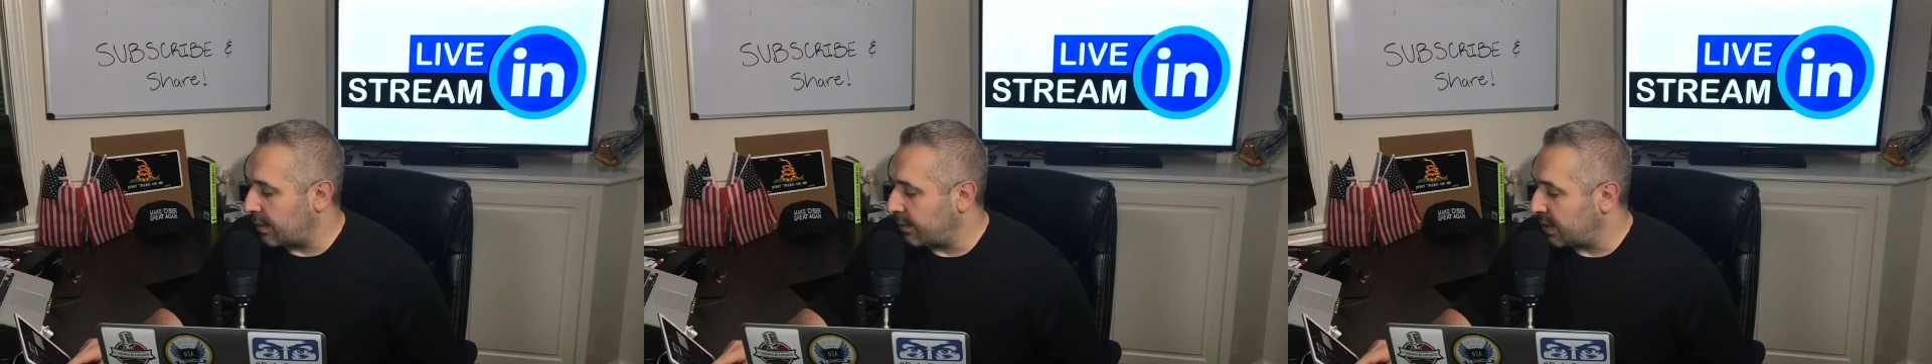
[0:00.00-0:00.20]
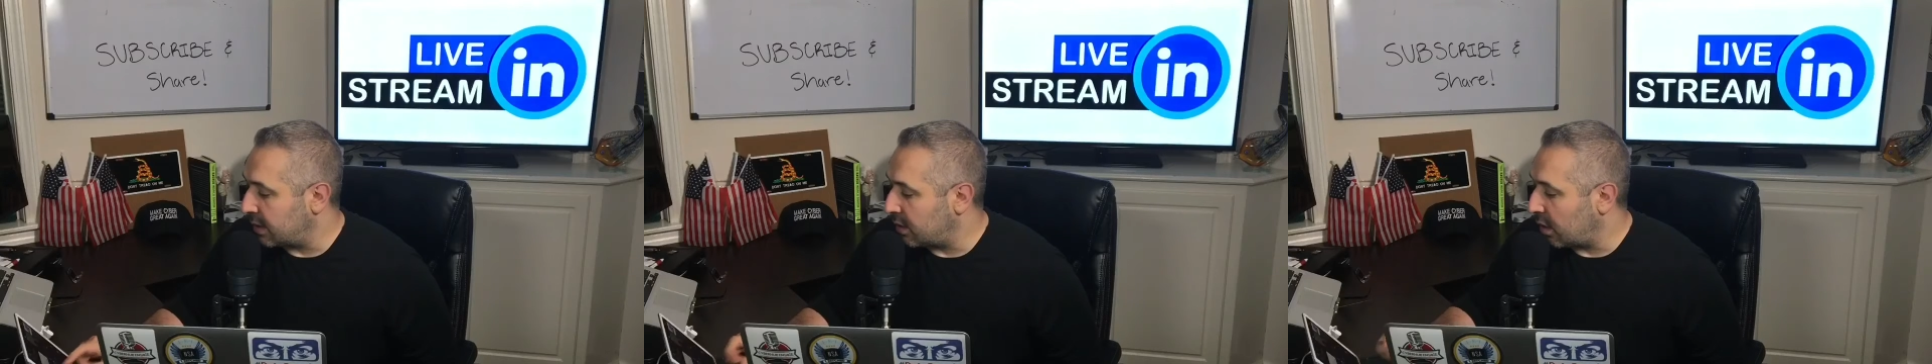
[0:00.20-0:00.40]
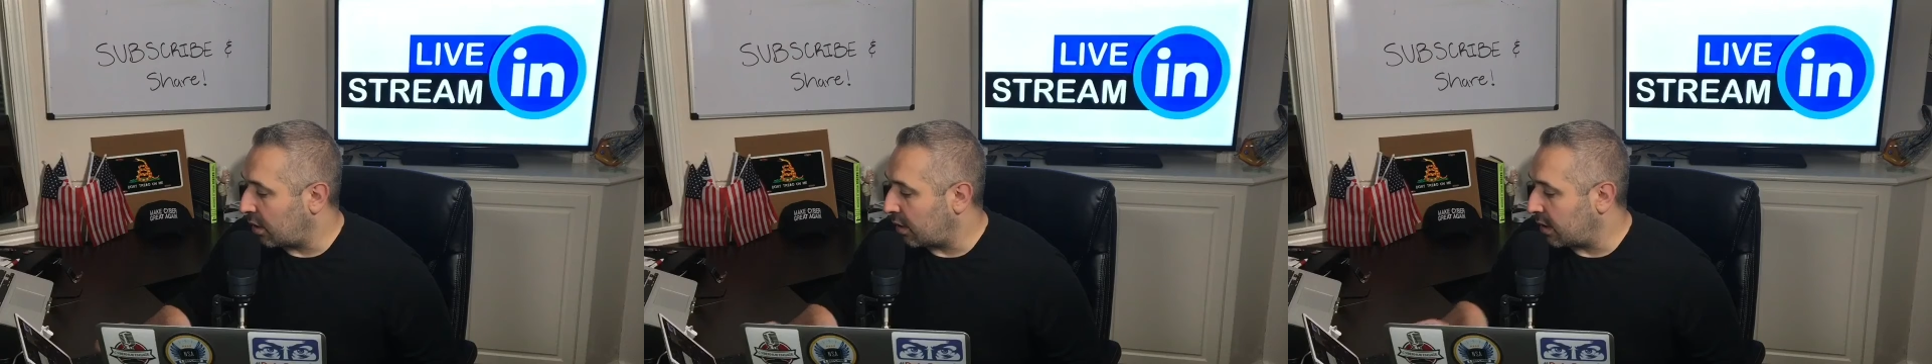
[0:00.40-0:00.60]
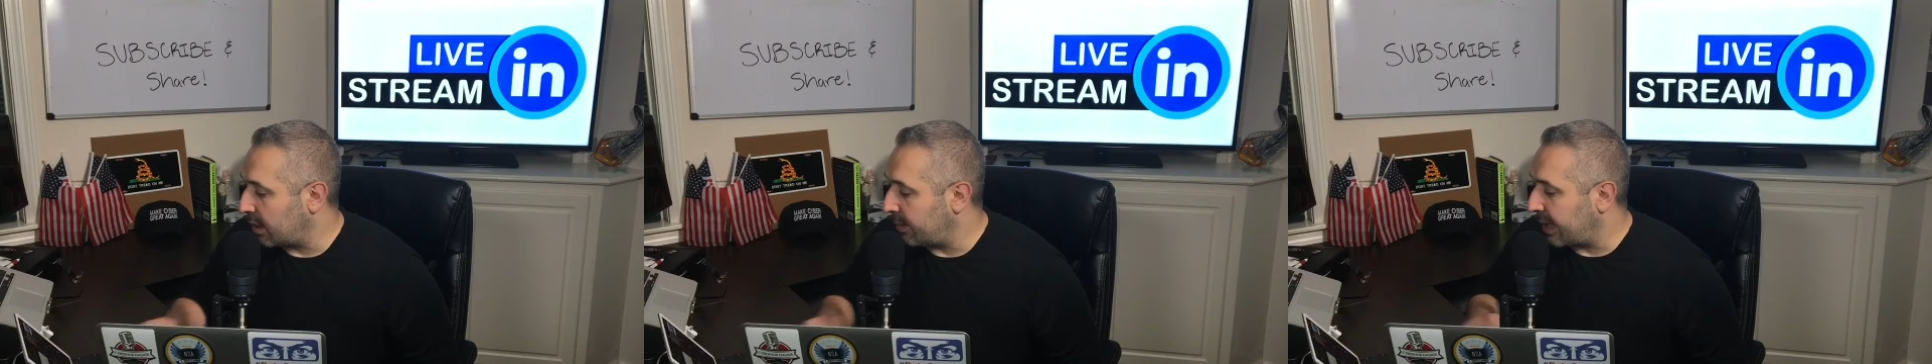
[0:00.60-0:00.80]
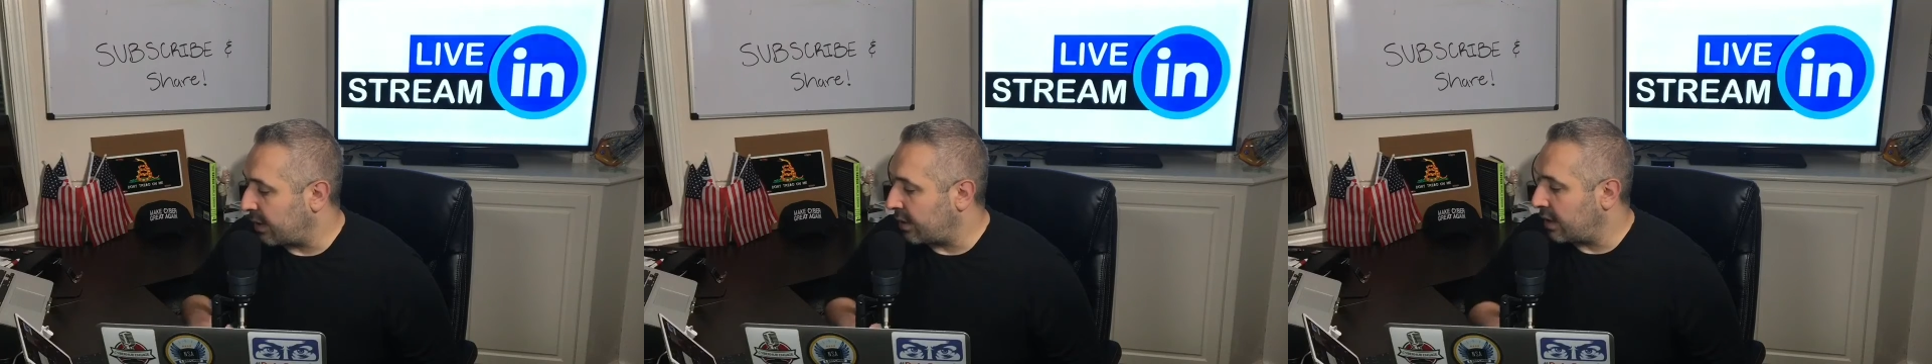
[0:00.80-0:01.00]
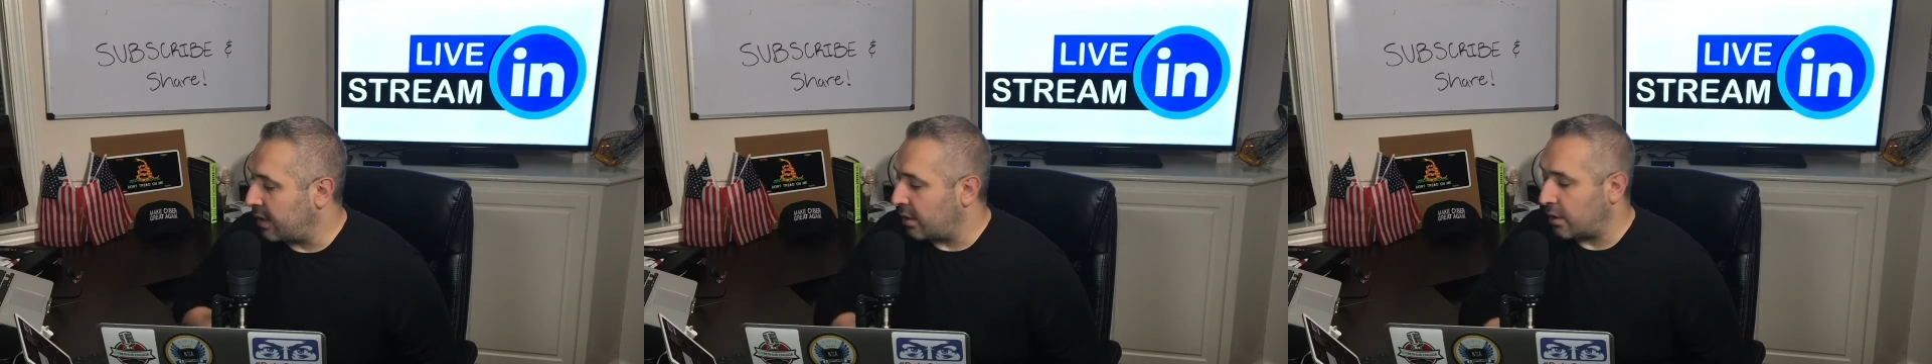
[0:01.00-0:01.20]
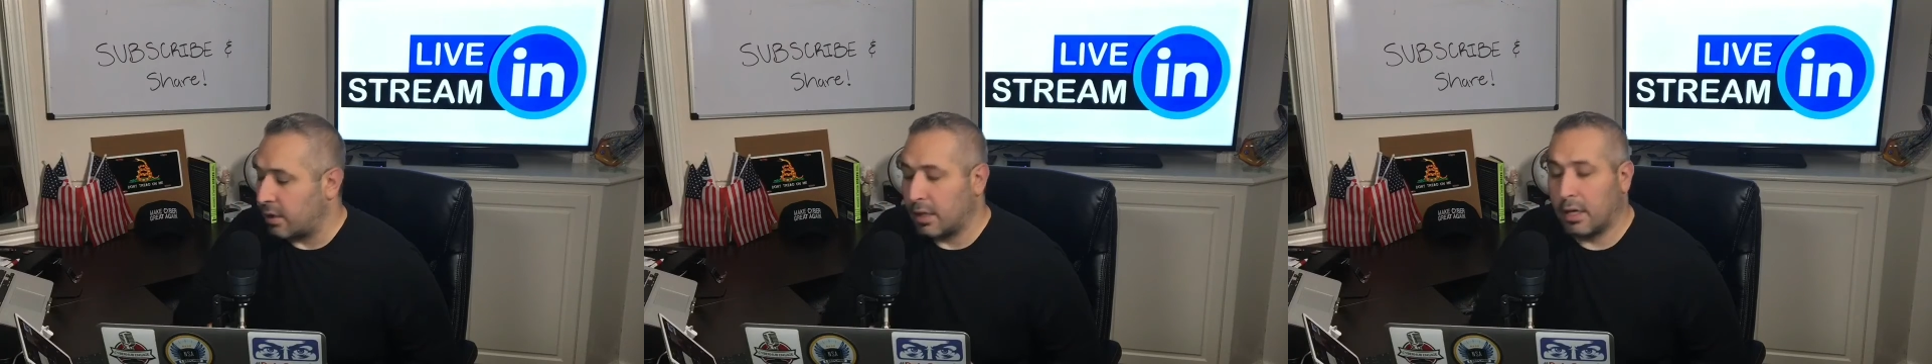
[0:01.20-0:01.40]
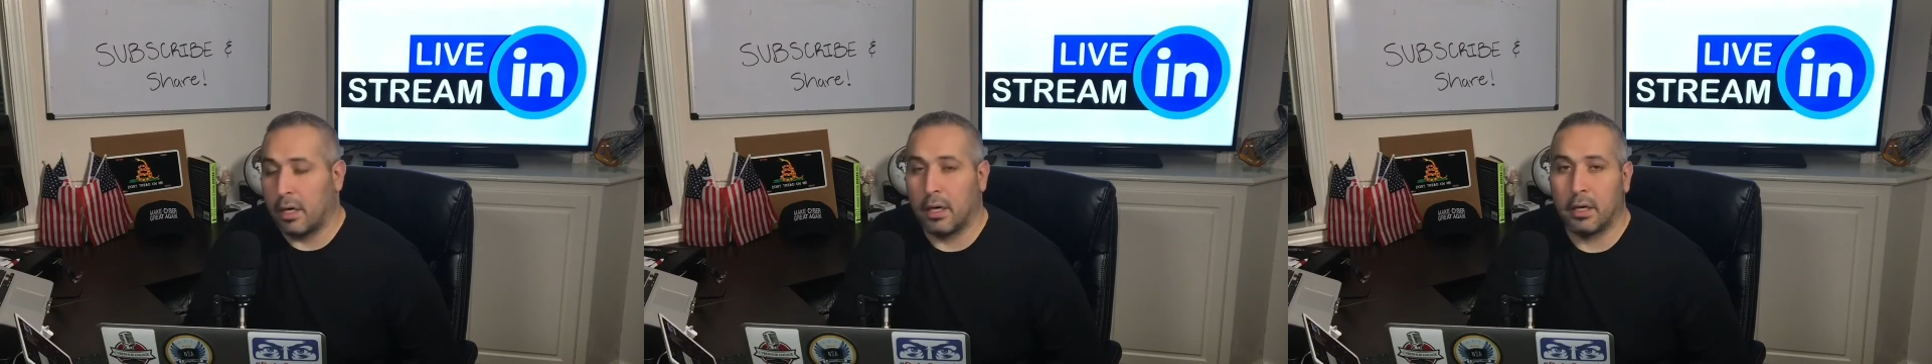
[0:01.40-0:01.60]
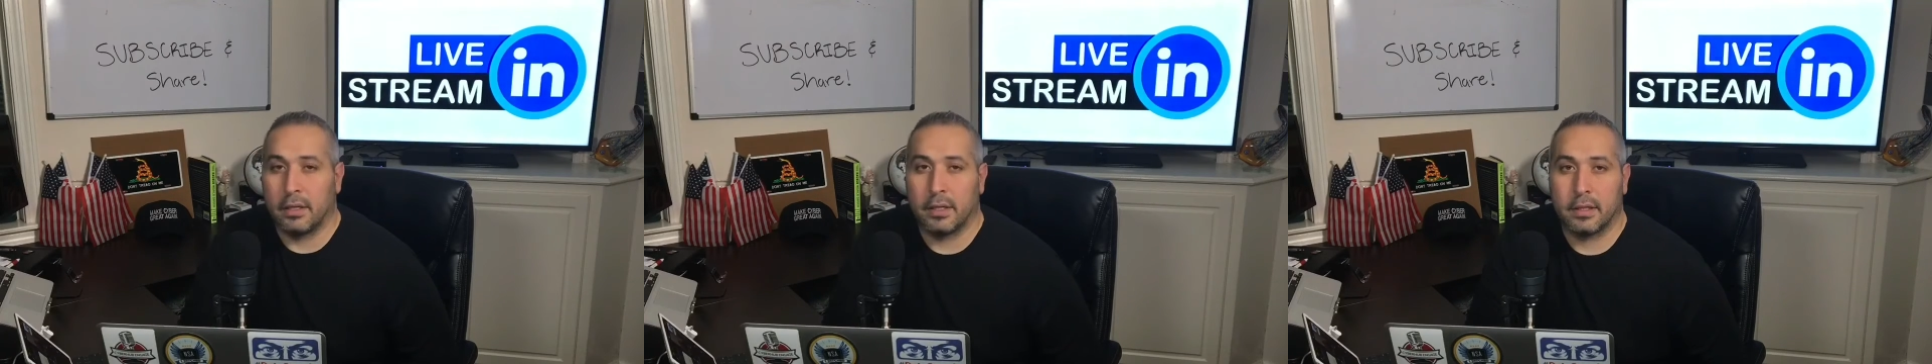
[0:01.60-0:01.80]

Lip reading: have been talking about here on